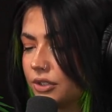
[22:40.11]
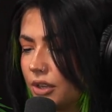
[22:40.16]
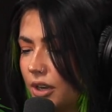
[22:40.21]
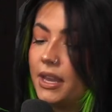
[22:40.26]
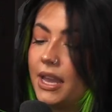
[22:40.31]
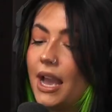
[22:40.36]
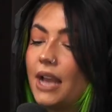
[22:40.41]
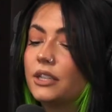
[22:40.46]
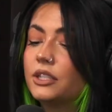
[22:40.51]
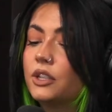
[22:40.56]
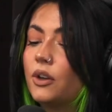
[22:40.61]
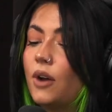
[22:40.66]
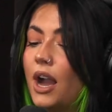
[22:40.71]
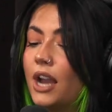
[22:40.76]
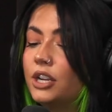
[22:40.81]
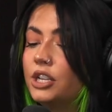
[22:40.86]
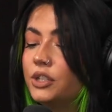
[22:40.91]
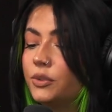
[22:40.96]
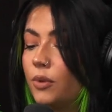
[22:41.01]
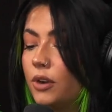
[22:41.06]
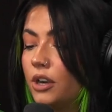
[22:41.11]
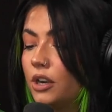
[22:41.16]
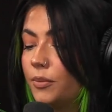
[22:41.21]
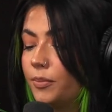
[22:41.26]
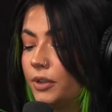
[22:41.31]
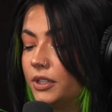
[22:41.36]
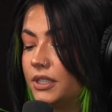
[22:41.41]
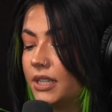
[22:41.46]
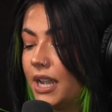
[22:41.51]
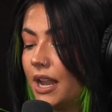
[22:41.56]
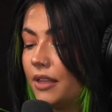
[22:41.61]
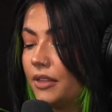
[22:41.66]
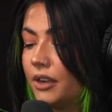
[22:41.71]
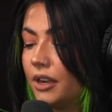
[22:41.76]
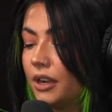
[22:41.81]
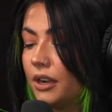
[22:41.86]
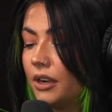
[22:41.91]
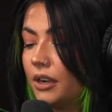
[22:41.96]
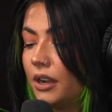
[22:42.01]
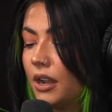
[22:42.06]
So, but yeah, so I just wanted to put
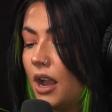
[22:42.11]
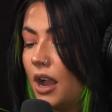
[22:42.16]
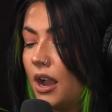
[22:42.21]
together